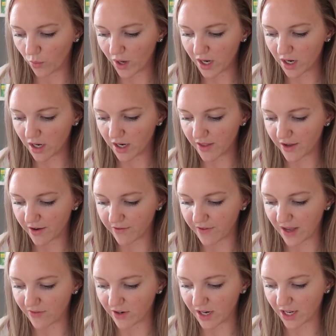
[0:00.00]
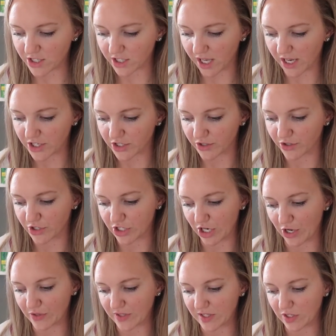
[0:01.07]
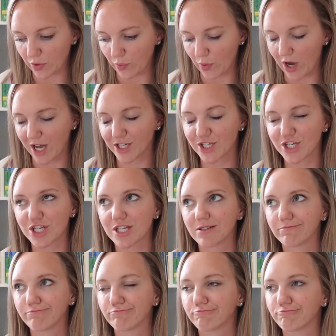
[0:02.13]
What are their favorite educational shows to watch?